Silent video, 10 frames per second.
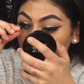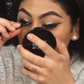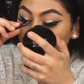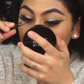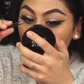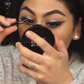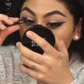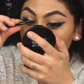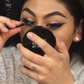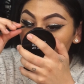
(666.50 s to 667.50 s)
like give it a little
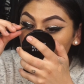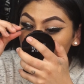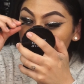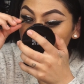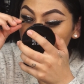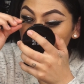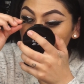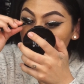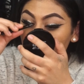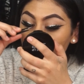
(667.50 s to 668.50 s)
push.
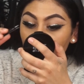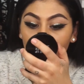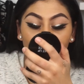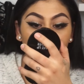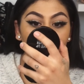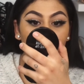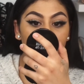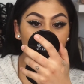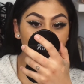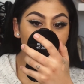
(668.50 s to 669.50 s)
There you
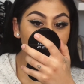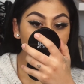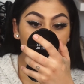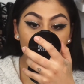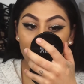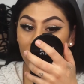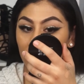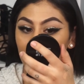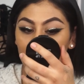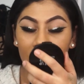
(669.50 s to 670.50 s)
go.
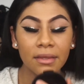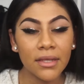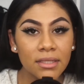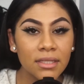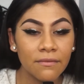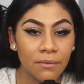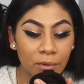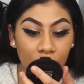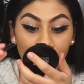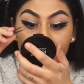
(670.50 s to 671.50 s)
I think it's time for
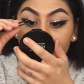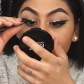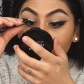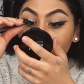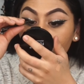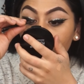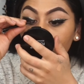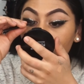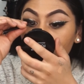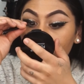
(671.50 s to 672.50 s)
me to open a new
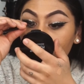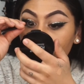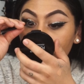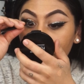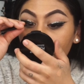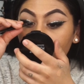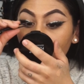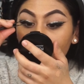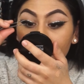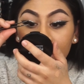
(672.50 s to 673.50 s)

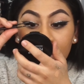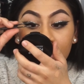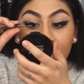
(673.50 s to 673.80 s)
pack